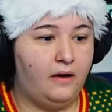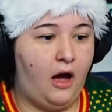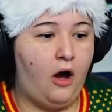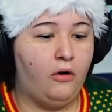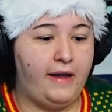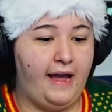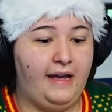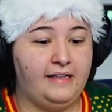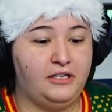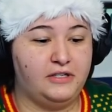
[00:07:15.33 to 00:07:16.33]
Oh yeah,
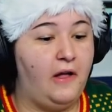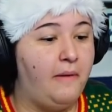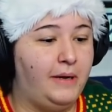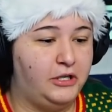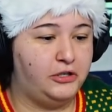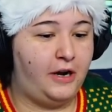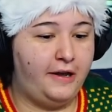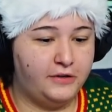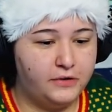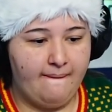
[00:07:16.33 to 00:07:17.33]
it's just all a bunch of
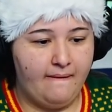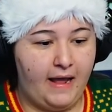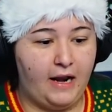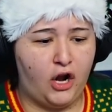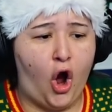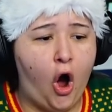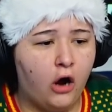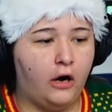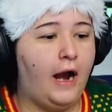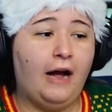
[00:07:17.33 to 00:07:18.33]
trash. And a
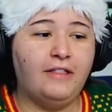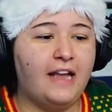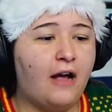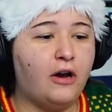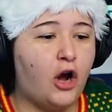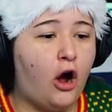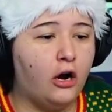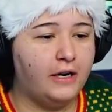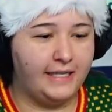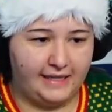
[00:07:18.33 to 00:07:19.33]
car. How'd a car
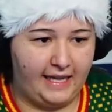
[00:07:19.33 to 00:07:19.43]
get